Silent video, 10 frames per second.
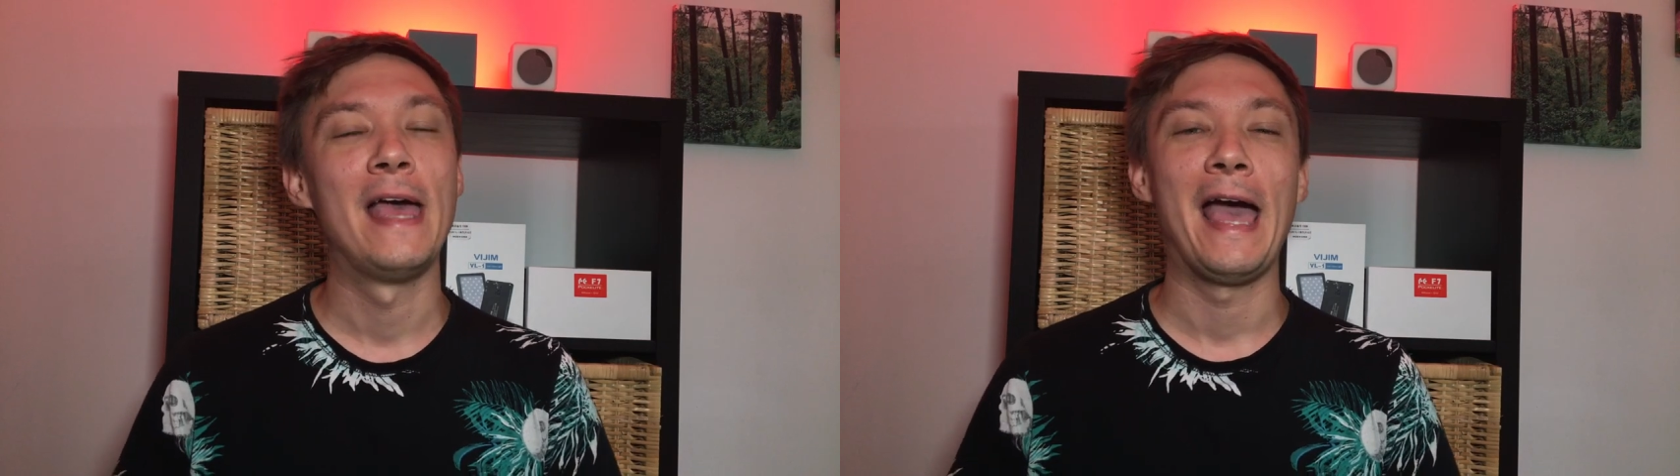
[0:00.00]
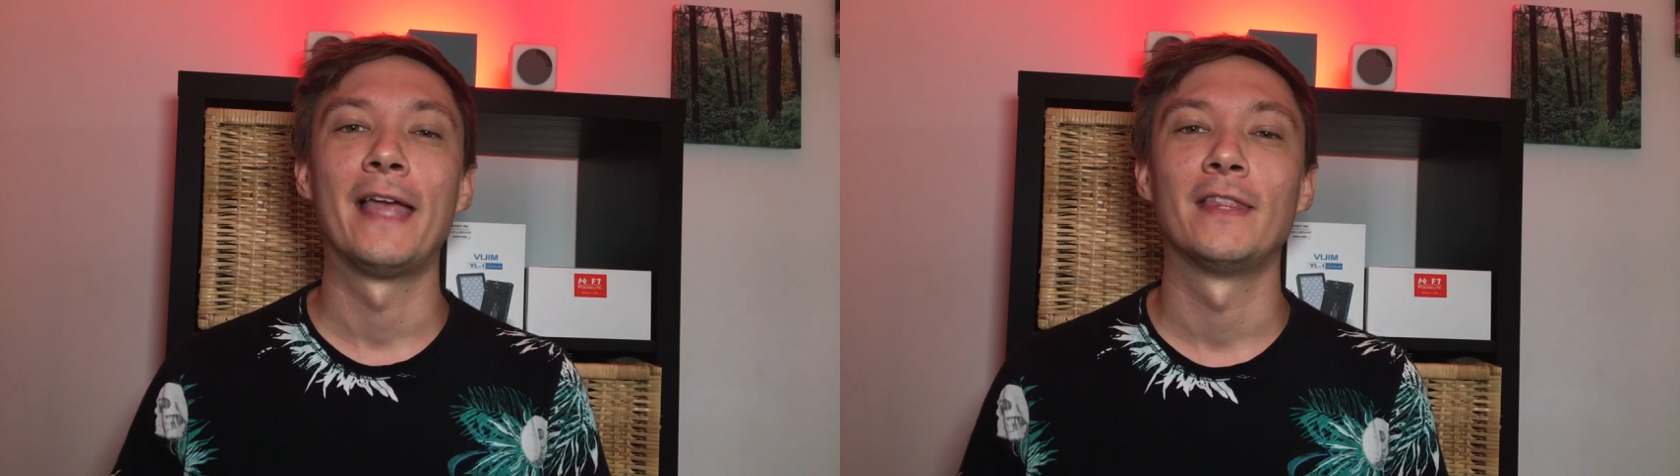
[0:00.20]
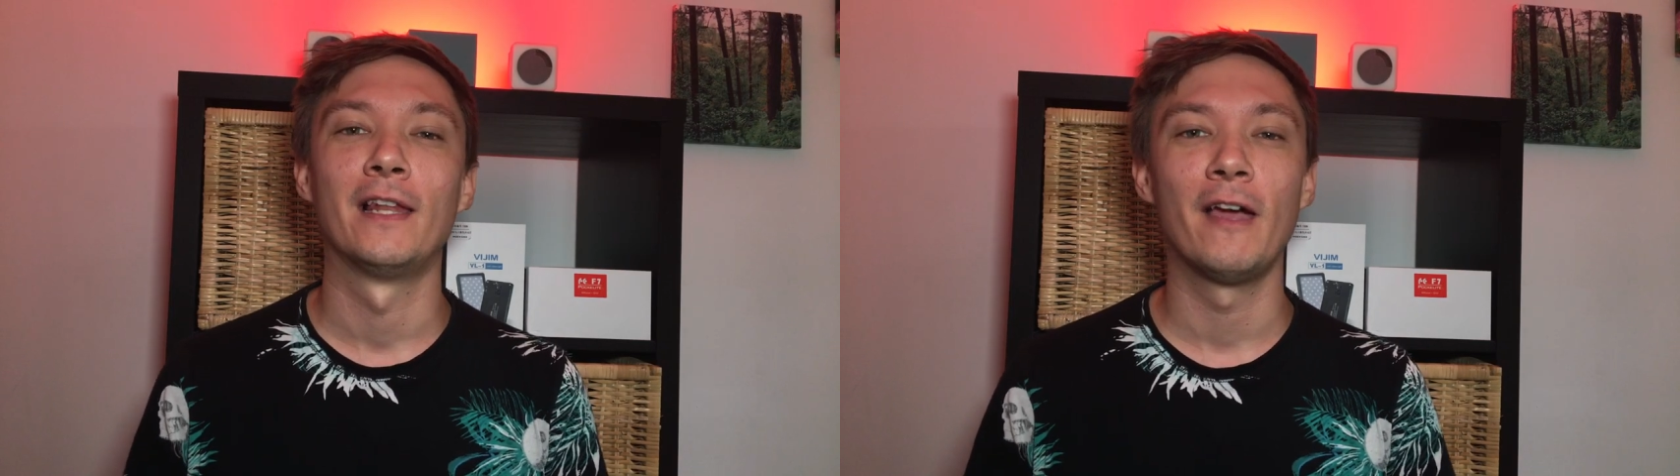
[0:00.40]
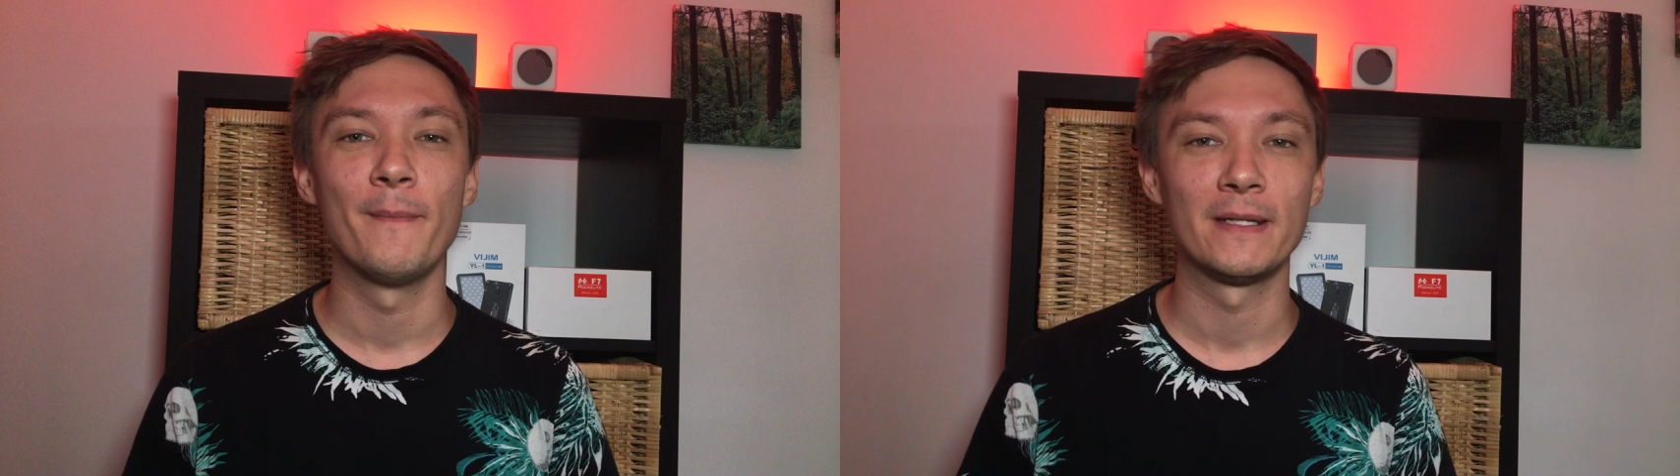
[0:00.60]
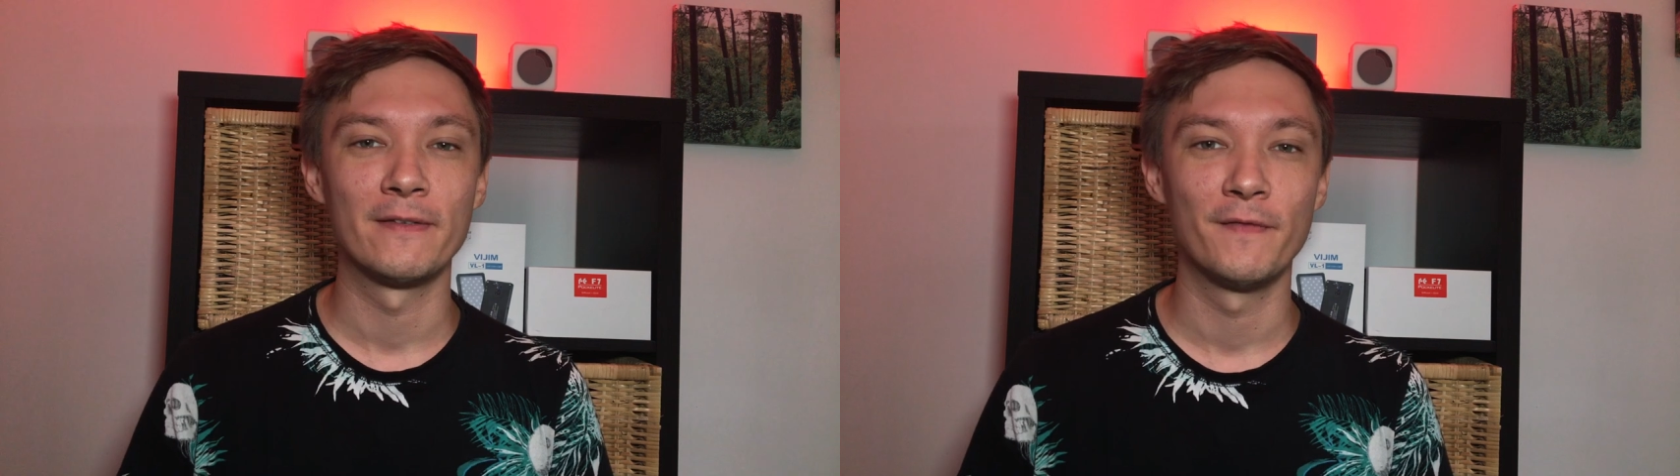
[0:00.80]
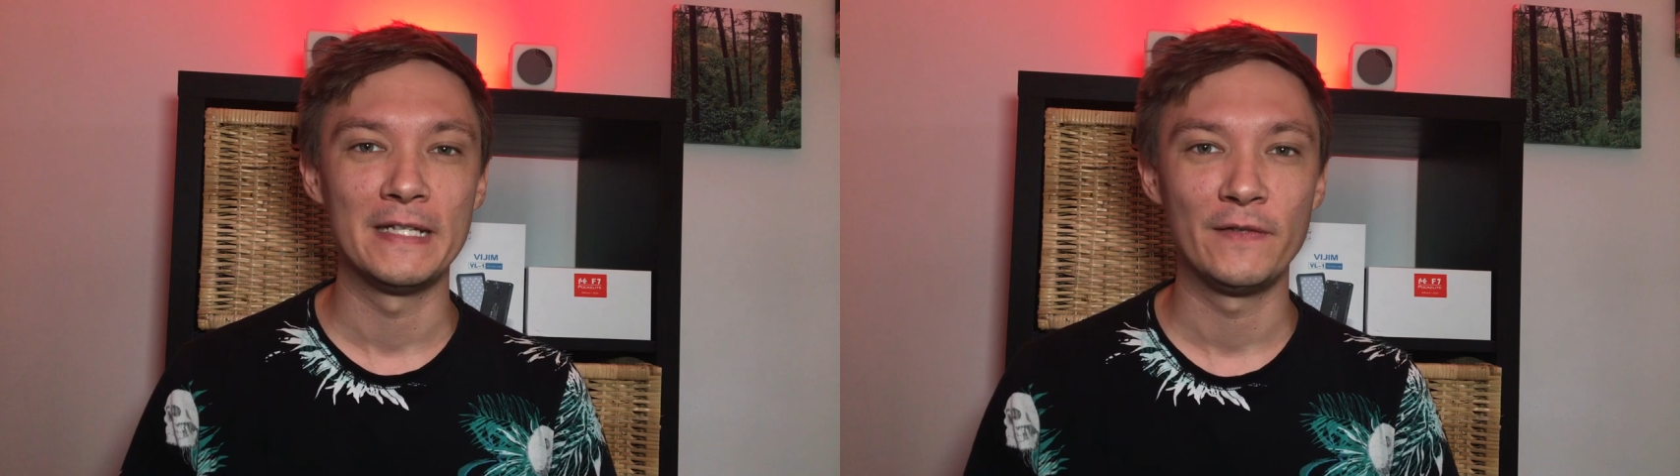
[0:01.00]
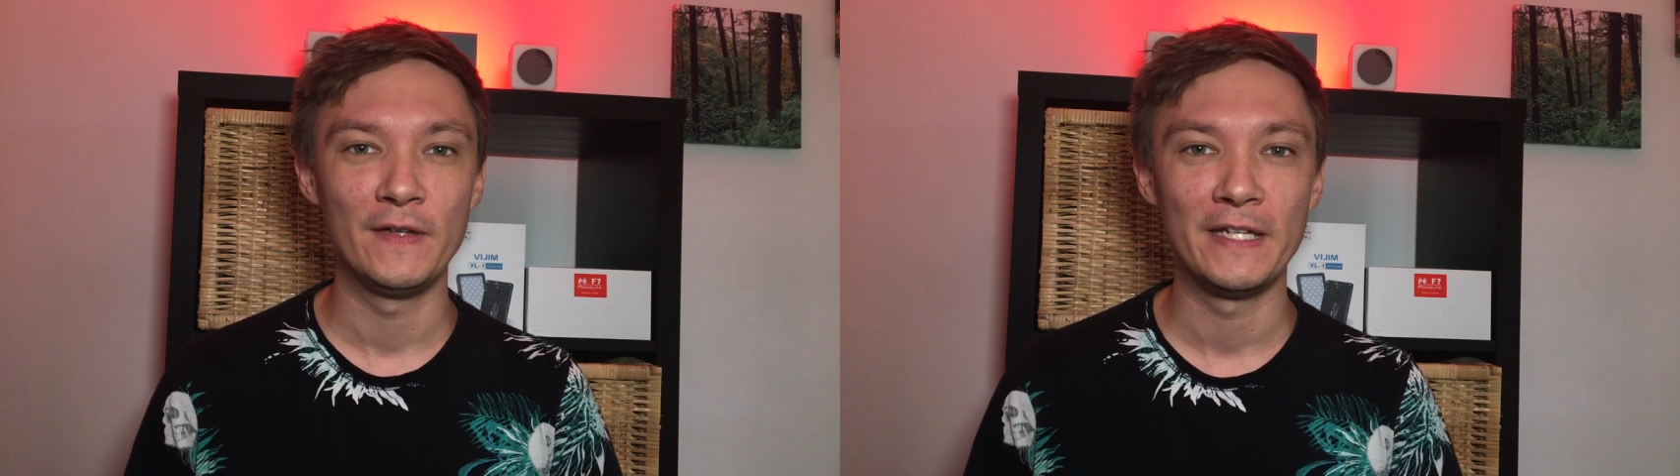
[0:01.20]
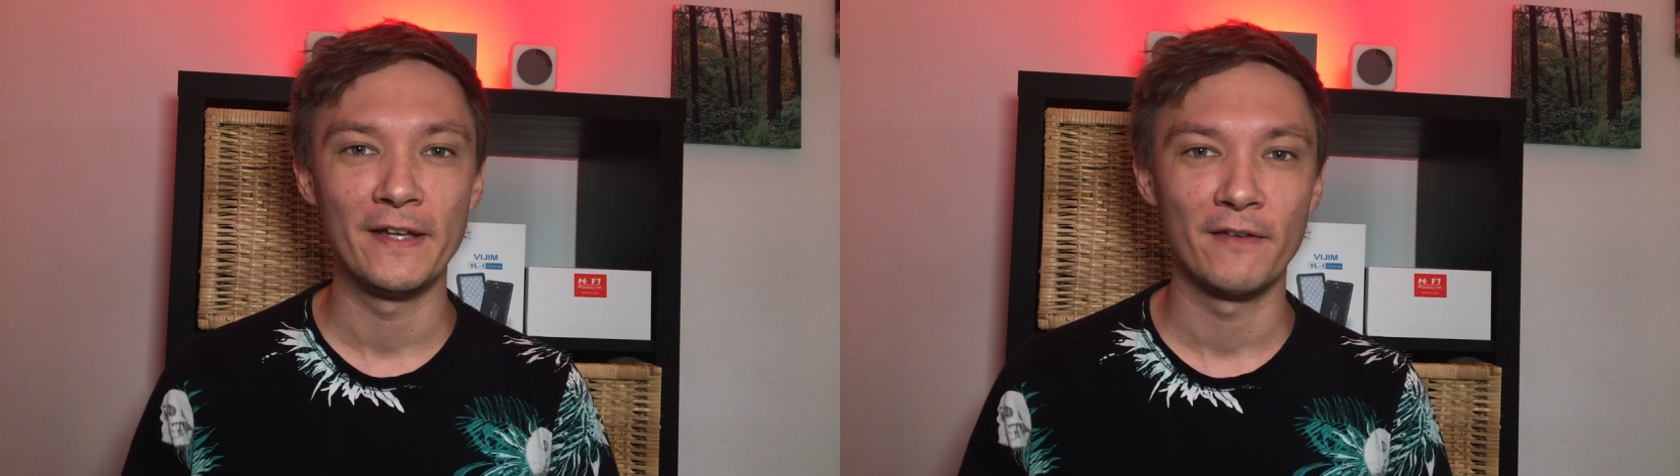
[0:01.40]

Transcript: and the like button for this video.